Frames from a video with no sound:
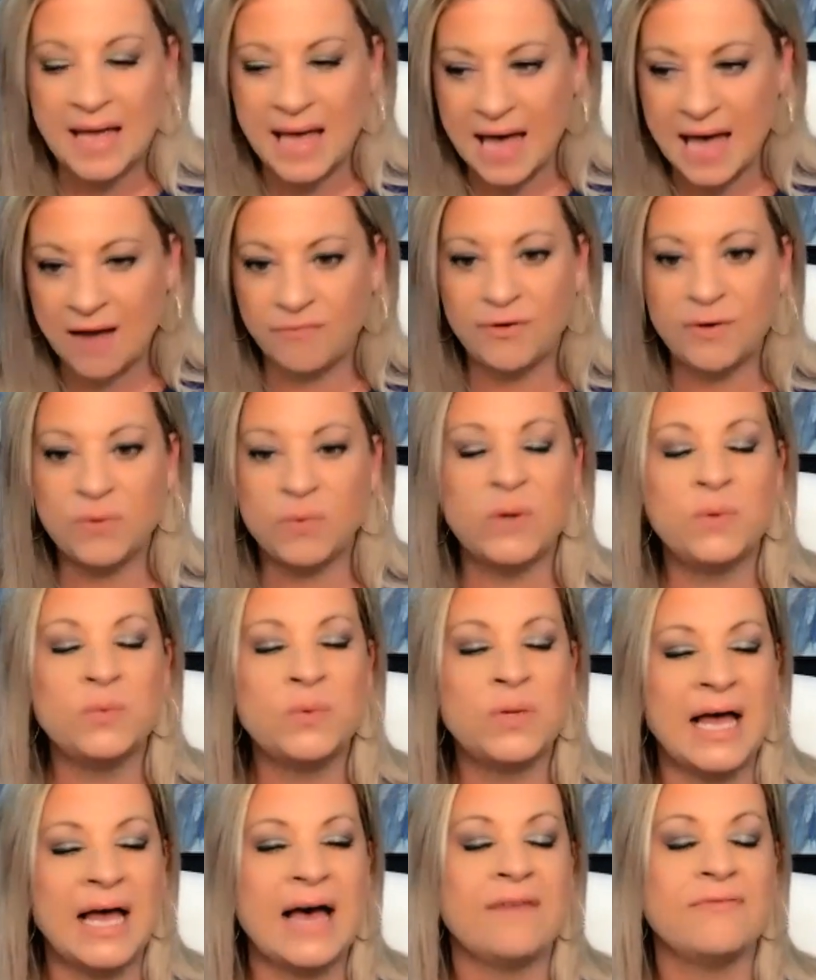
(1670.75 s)
Everyone
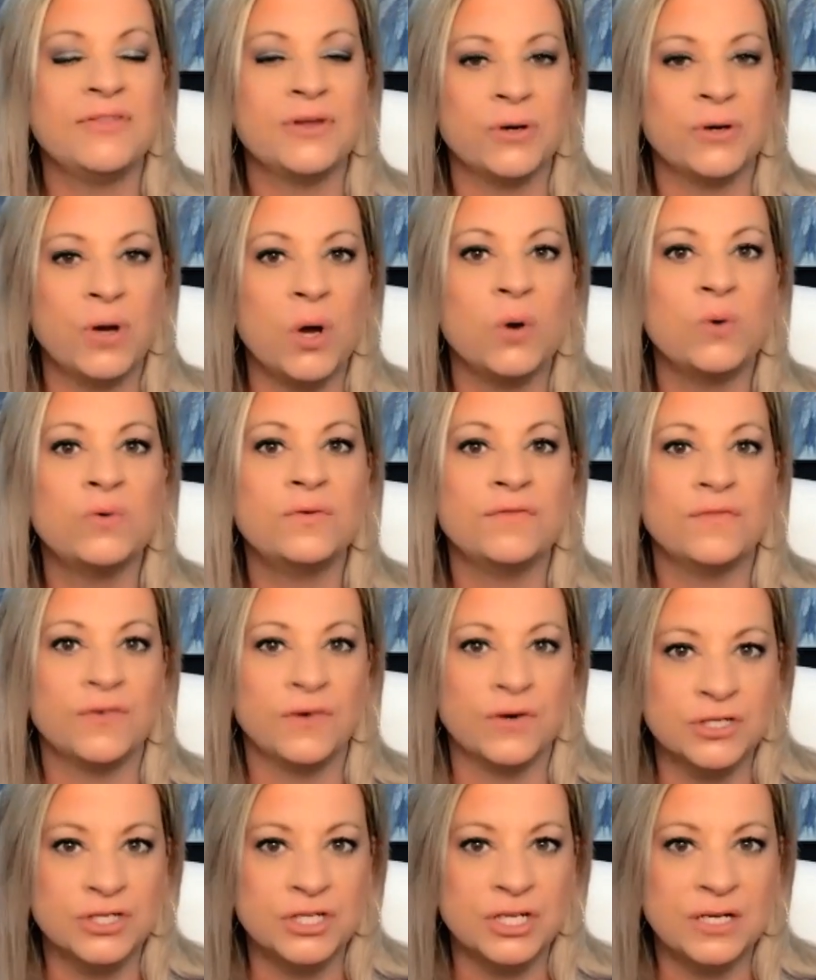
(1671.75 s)
will have their own
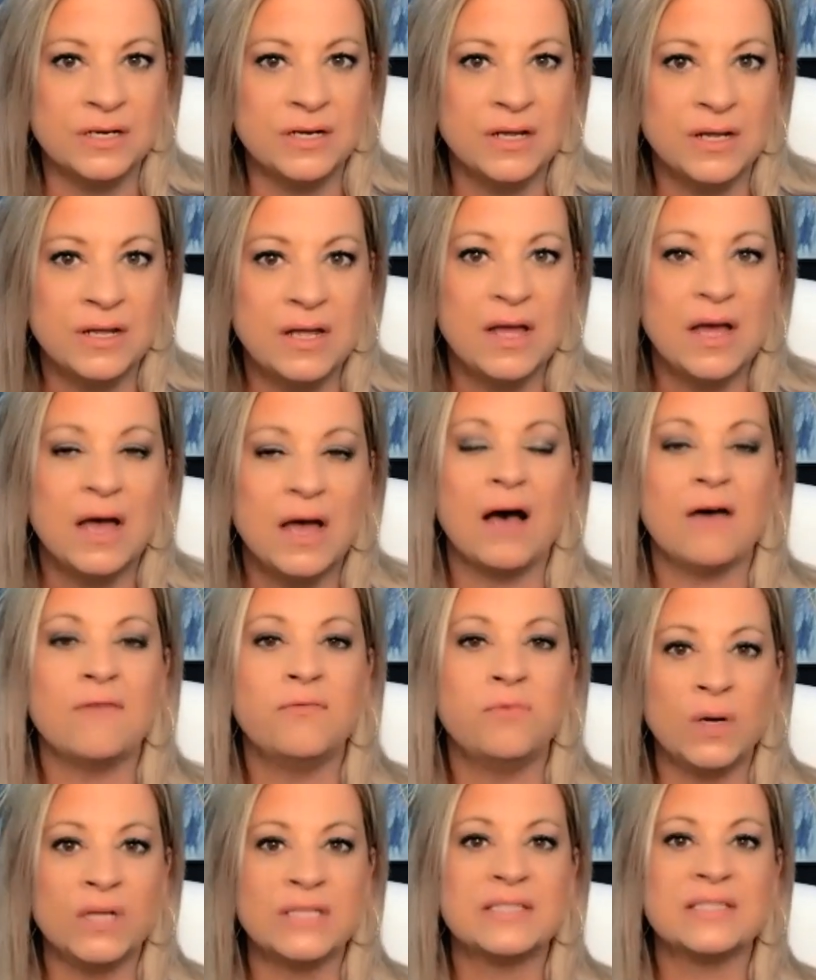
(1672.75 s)
version
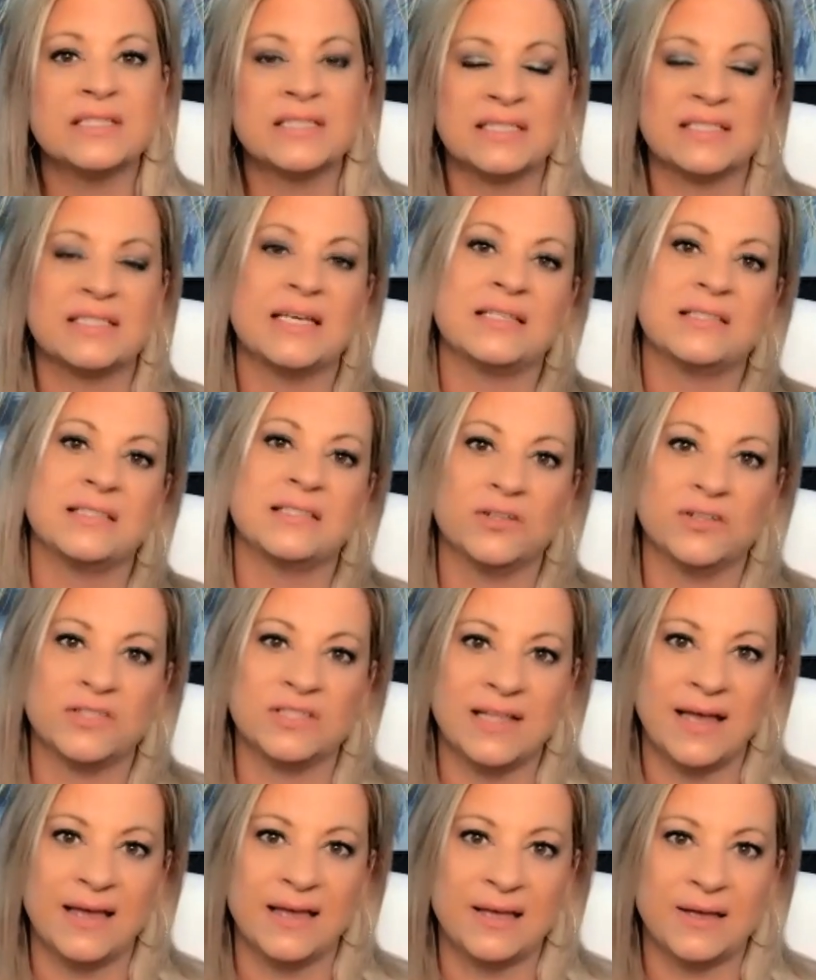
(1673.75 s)
of what success
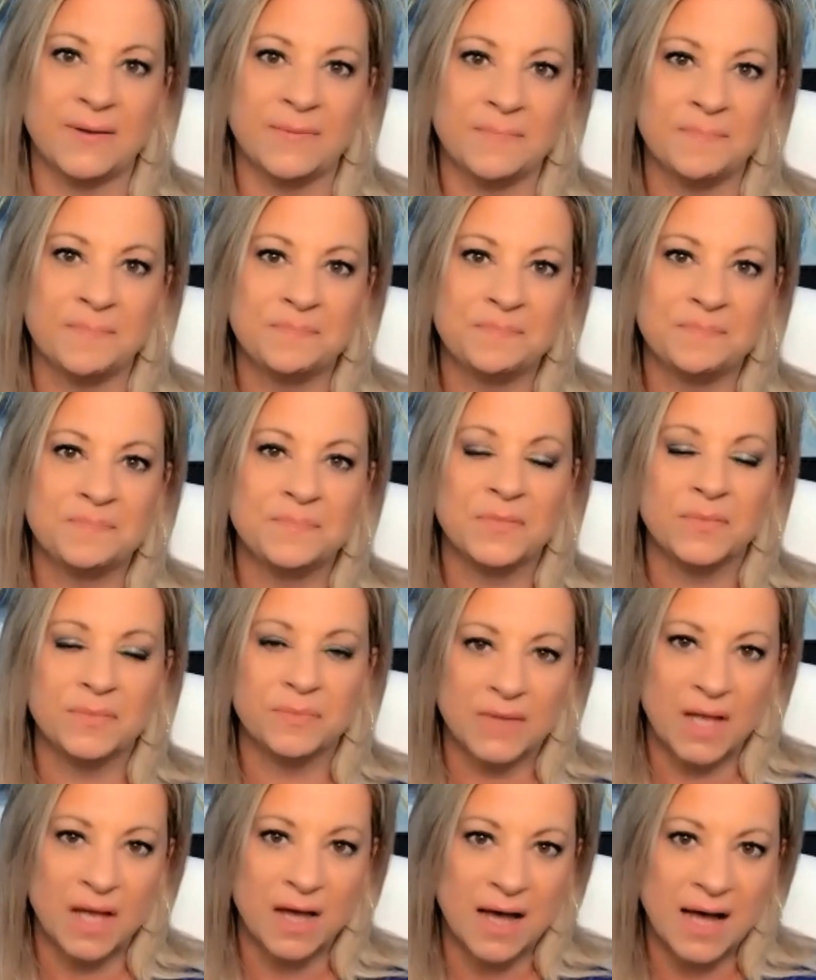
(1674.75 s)
looks like.
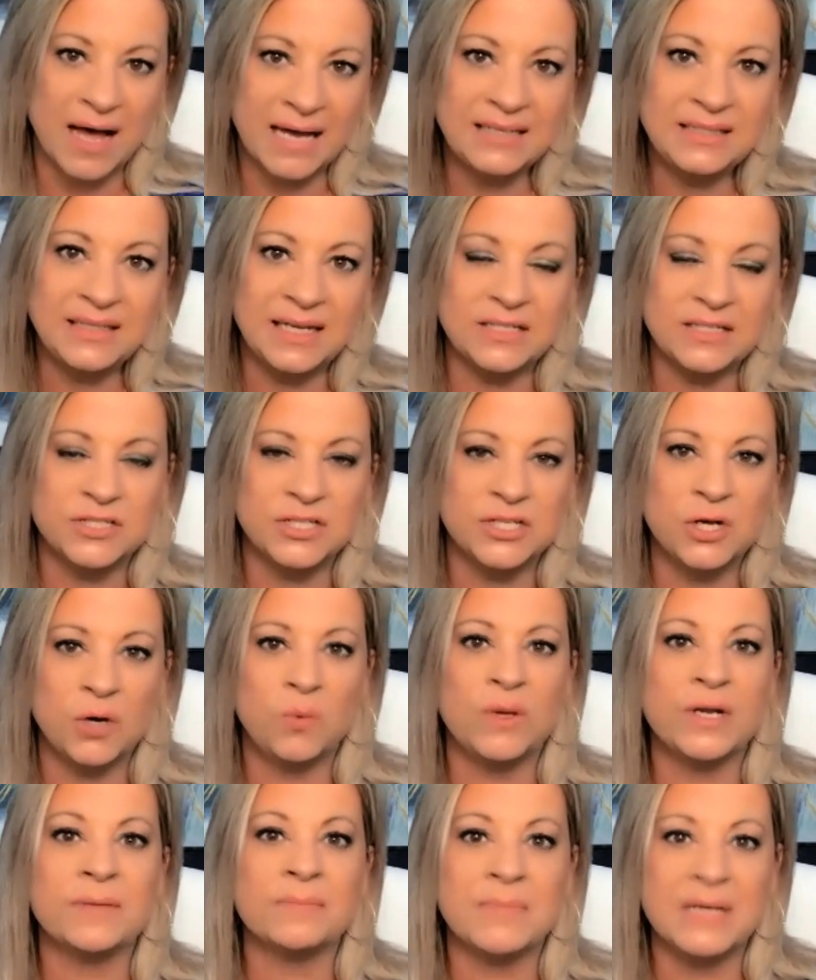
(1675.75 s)
I'd like to know
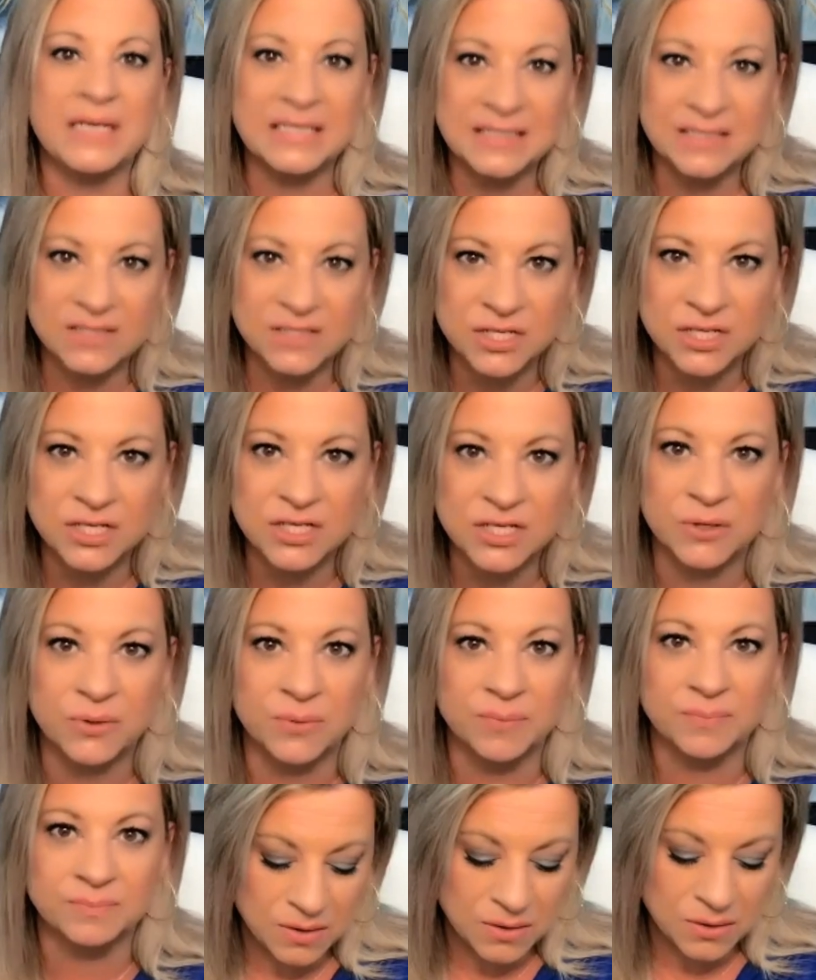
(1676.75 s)
what it means to
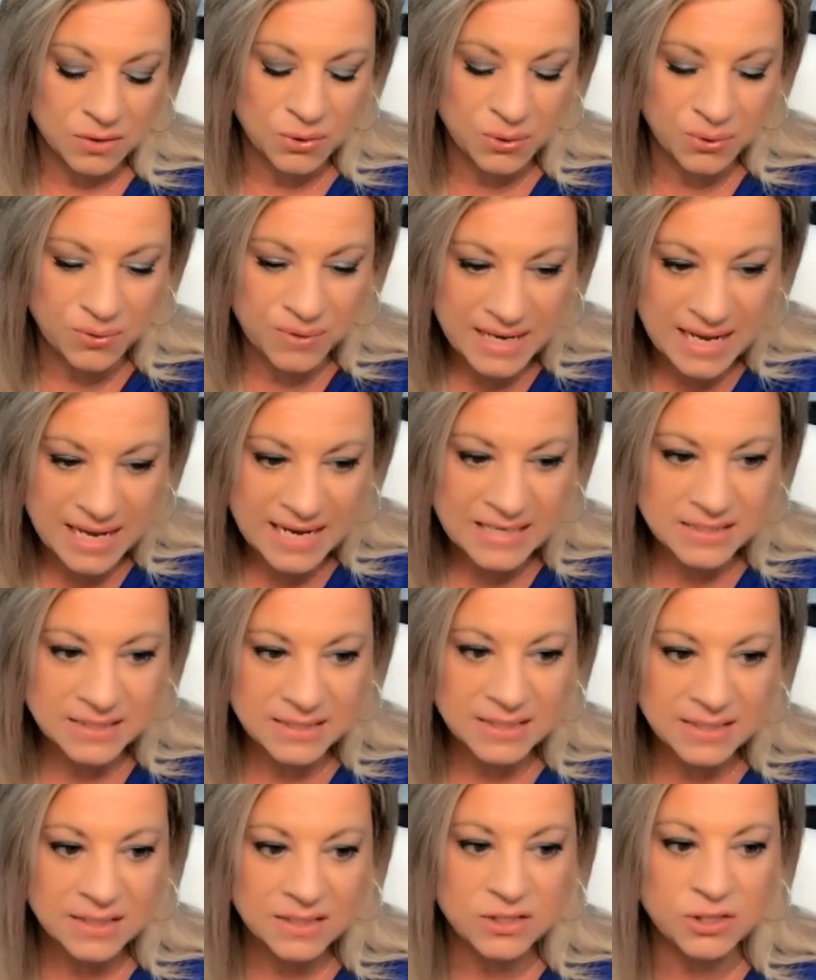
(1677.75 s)
you.
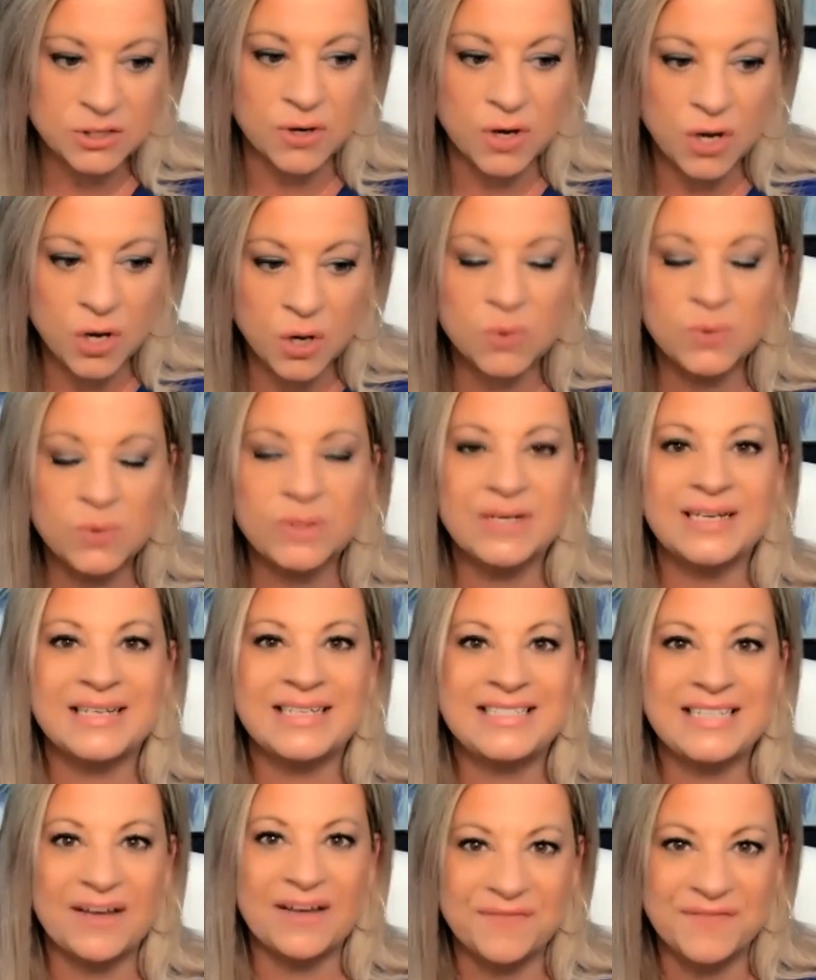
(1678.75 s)
Create your own
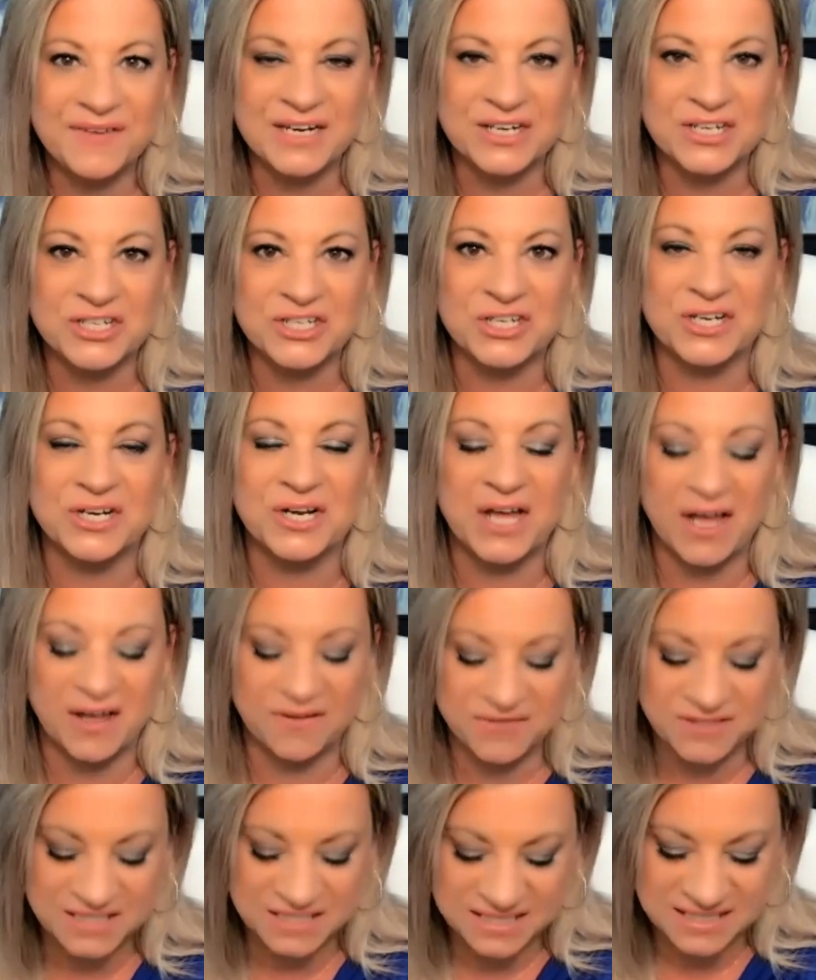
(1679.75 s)
definition
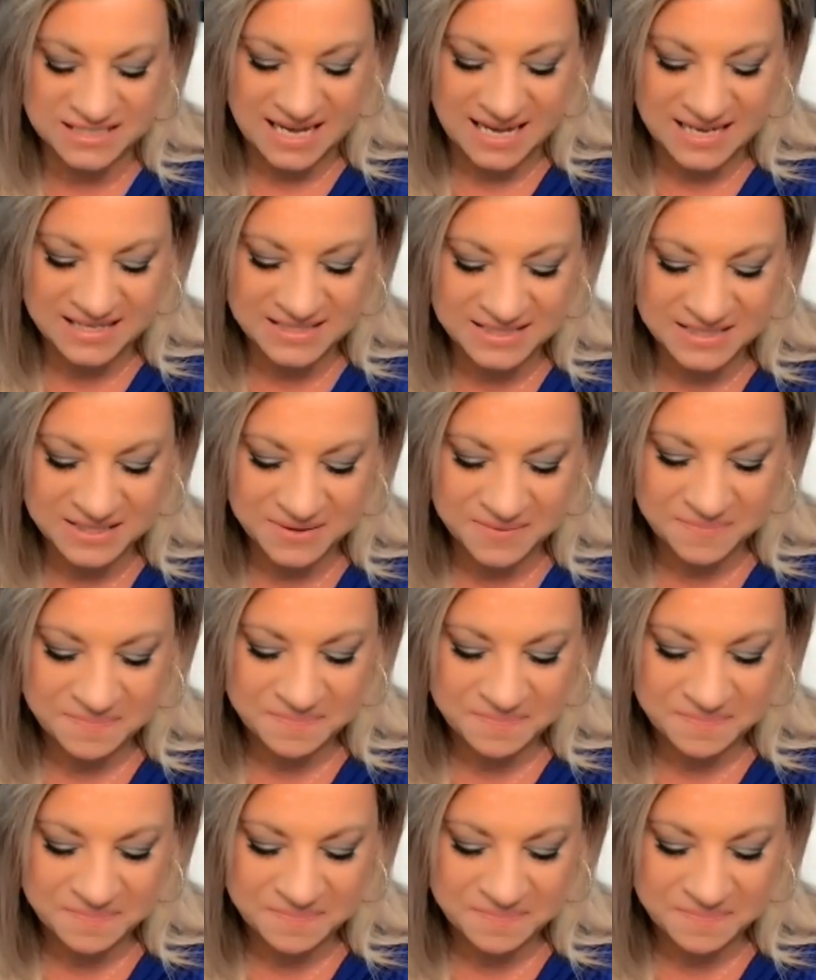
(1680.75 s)
of success.